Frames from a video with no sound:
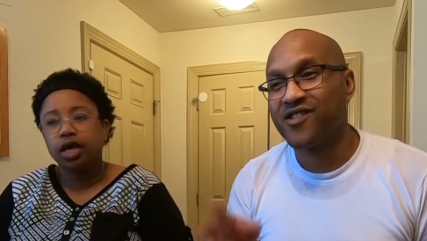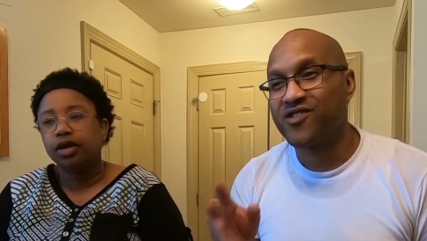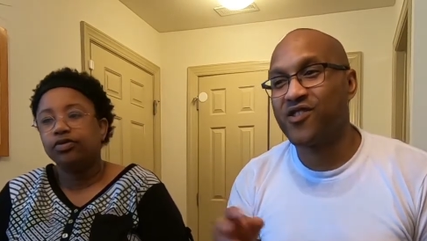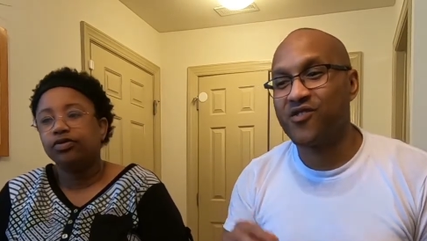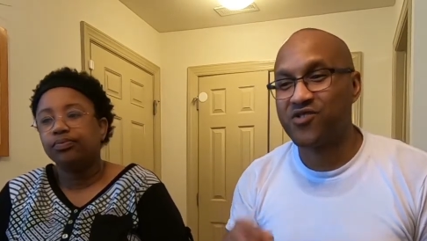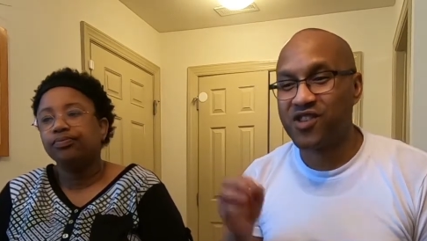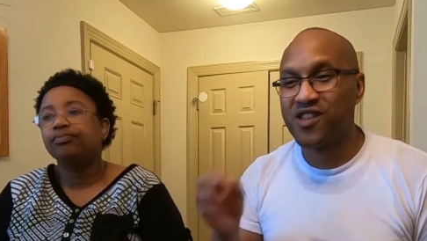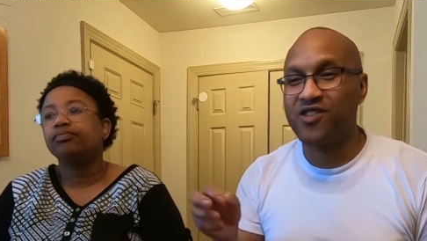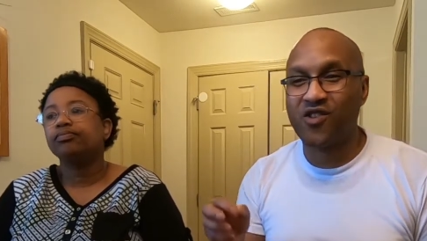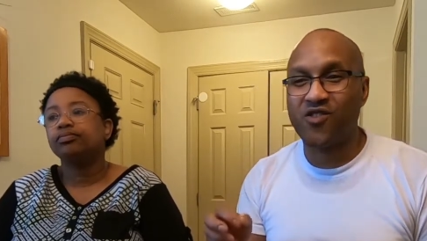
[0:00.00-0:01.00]
Speaker 1: Yes. So
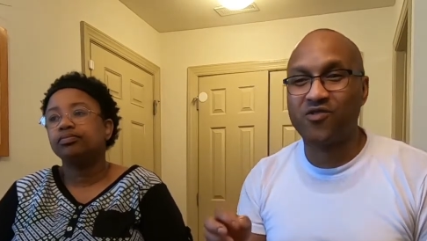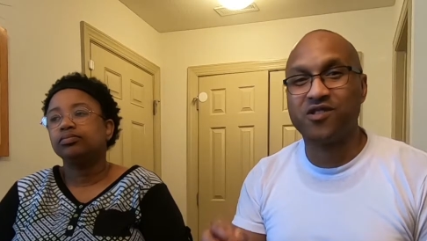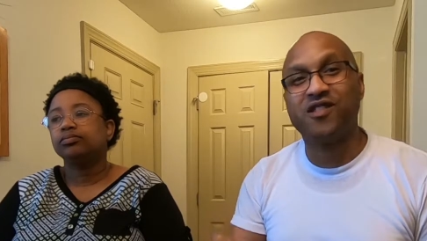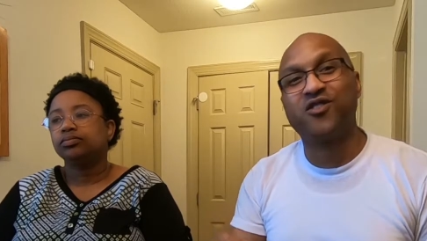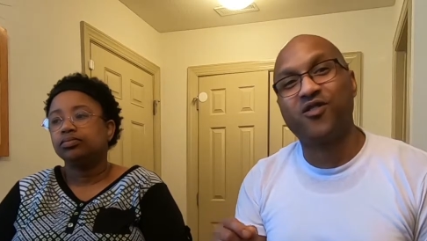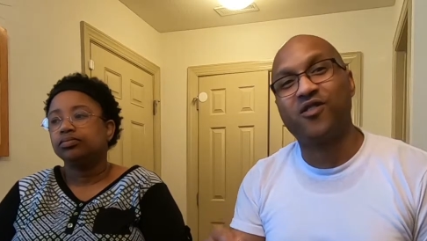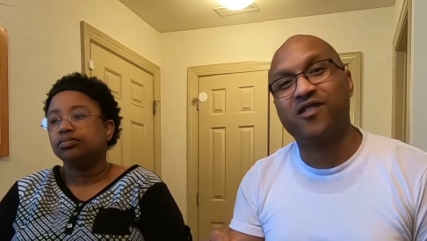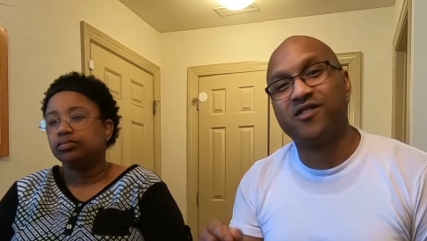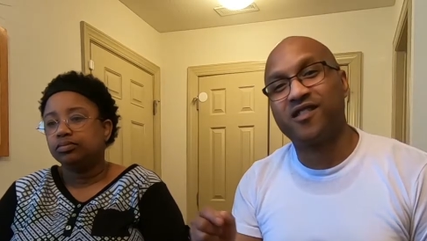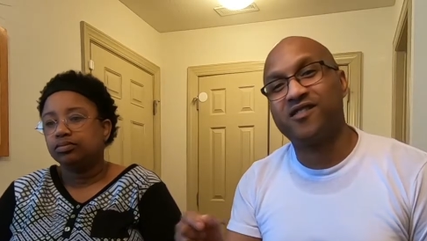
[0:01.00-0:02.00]
she knows the
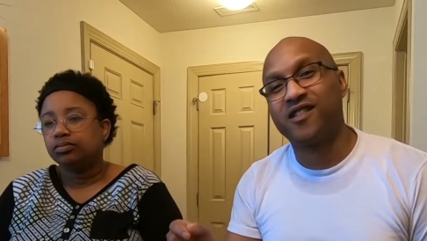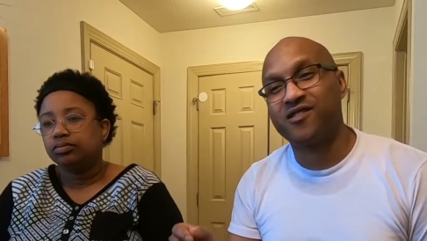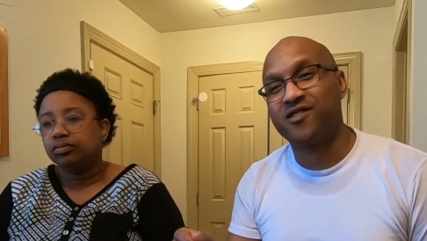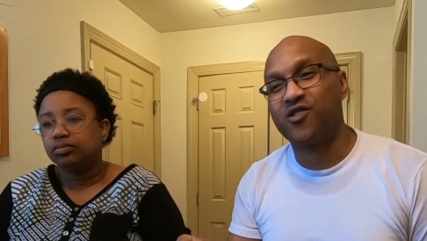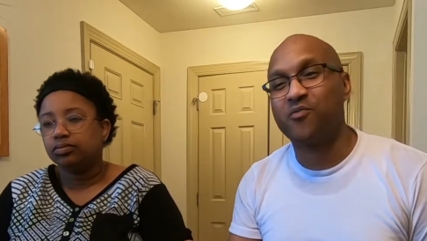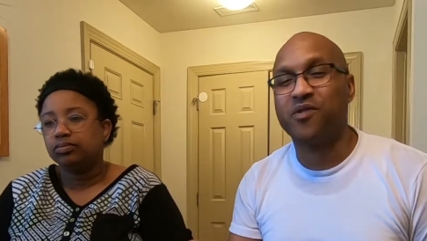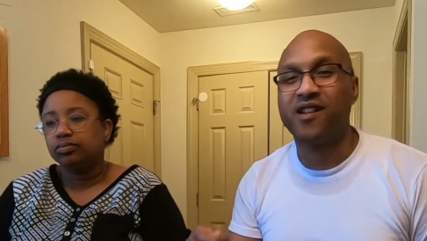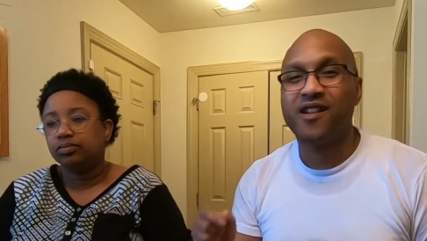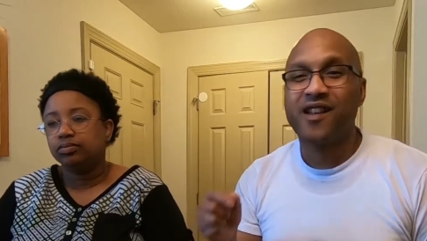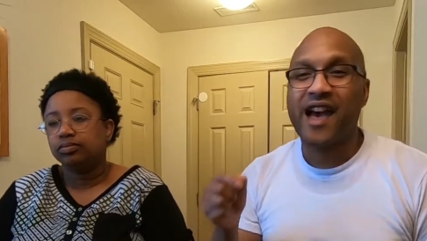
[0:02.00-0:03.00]
daughter just doesn't know.
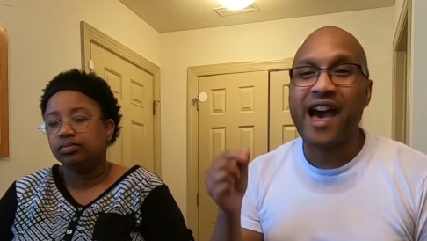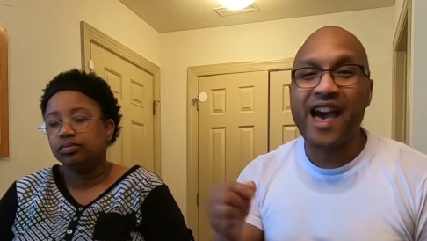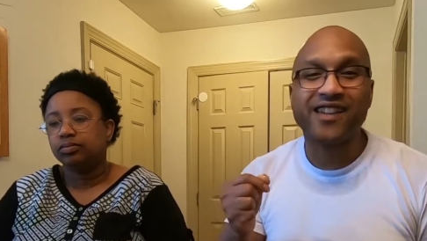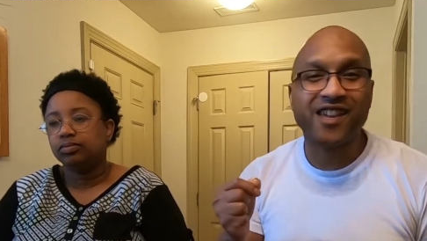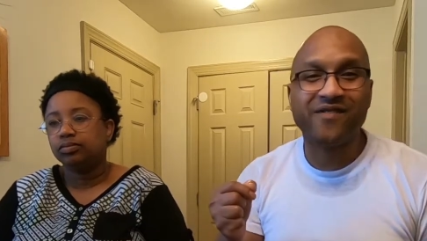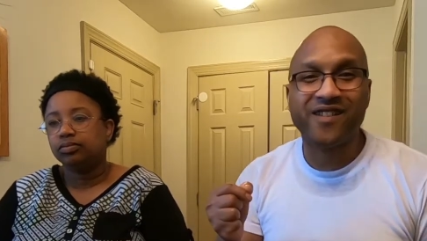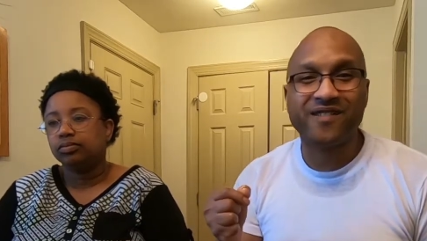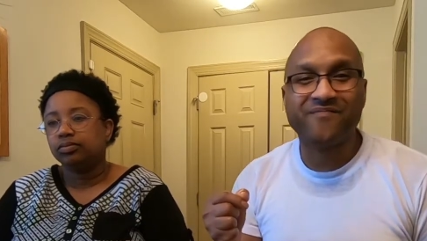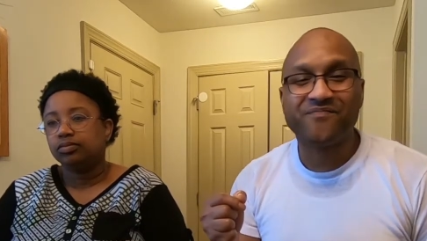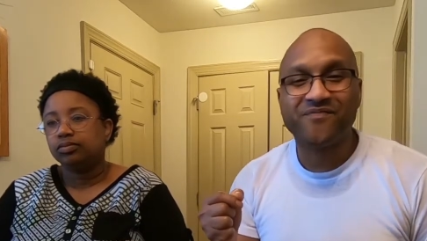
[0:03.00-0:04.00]
But I give
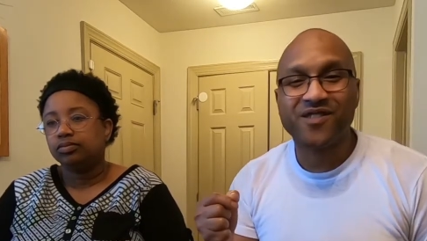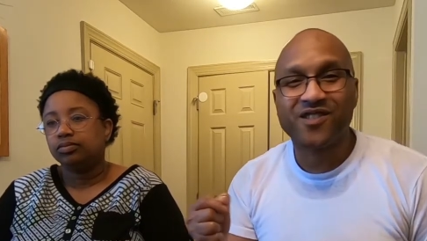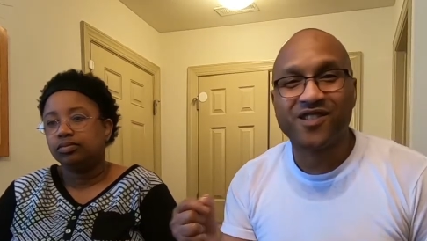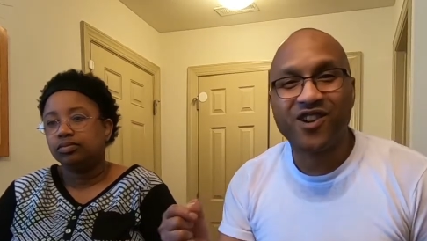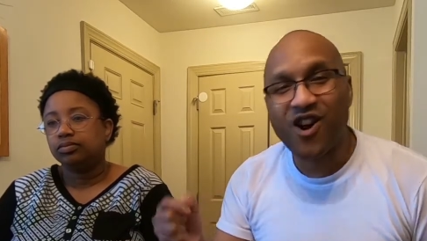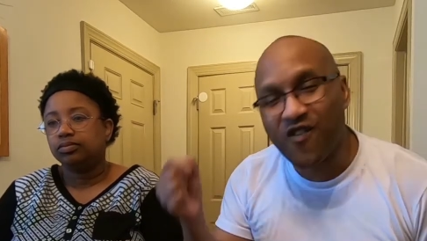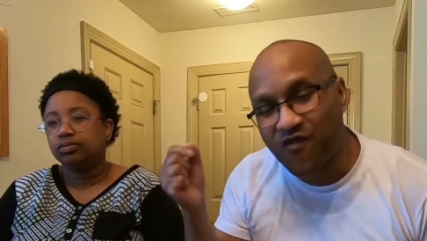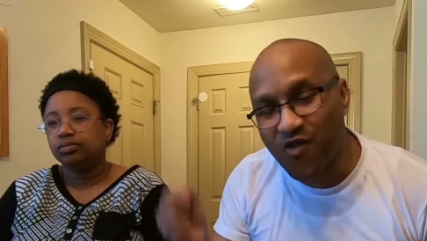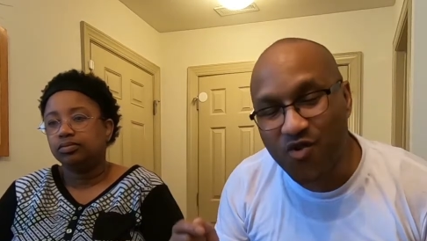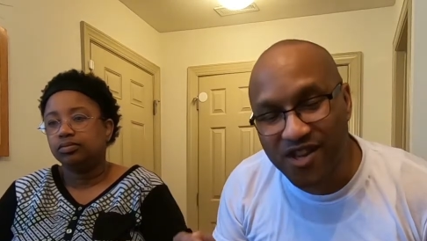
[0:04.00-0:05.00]
it a
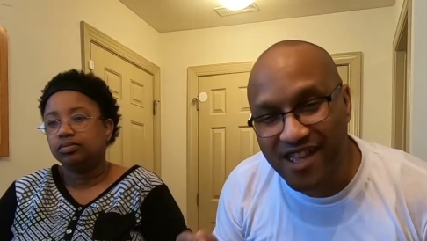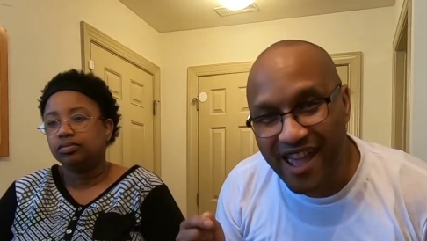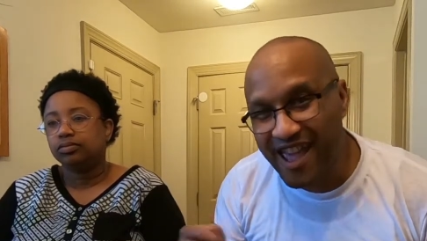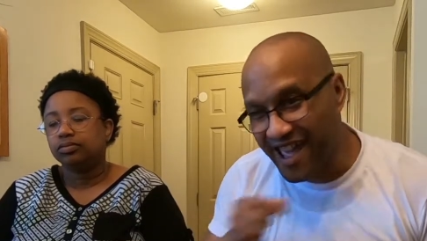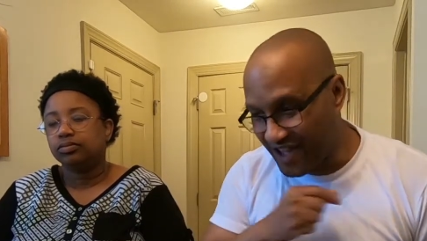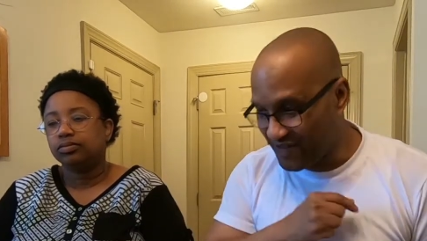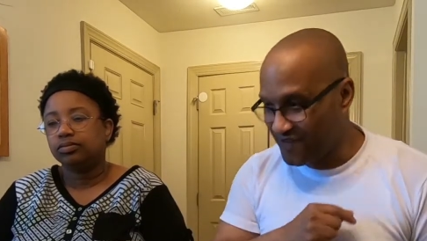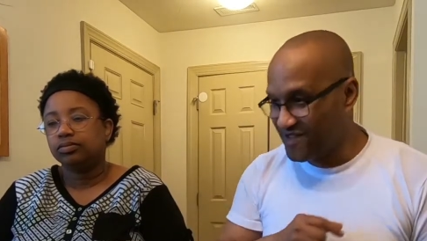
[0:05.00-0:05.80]
four and a half.